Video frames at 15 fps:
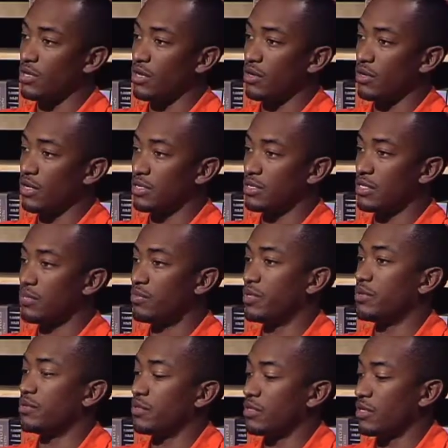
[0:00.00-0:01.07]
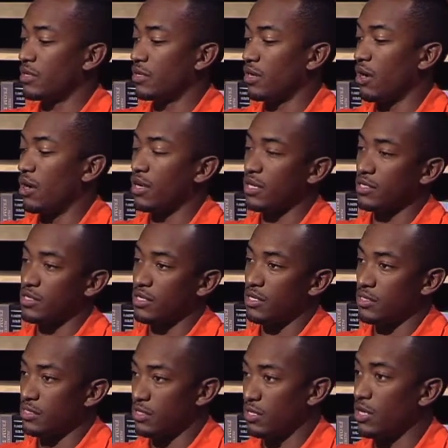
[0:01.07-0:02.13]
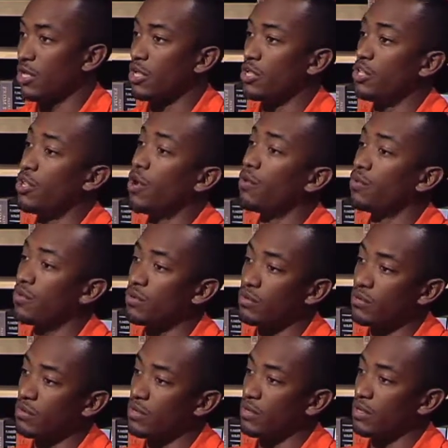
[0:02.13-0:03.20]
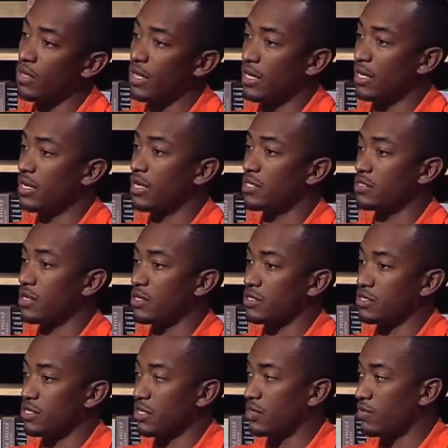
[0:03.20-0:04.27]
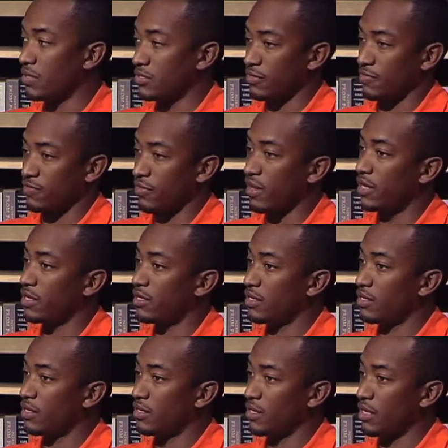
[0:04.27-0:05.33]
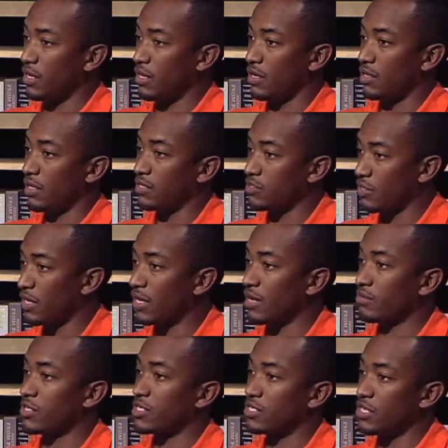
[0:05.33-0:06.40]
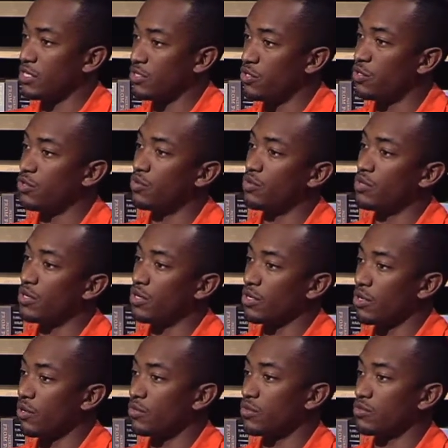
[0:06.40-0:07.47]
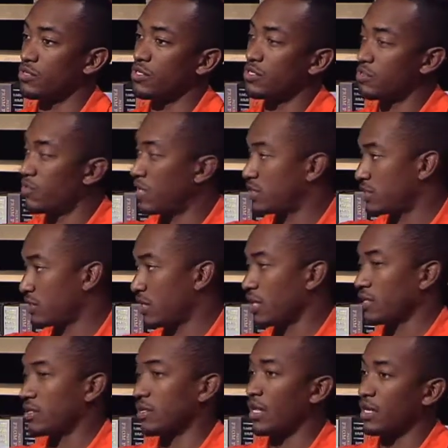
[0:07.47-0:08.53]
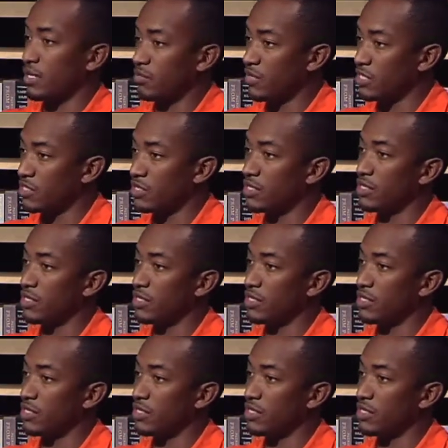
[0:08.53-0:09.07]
know, because the audience gets to know you, and then they start to see you friend and everything. So they come to see you go through situations like you mentioned,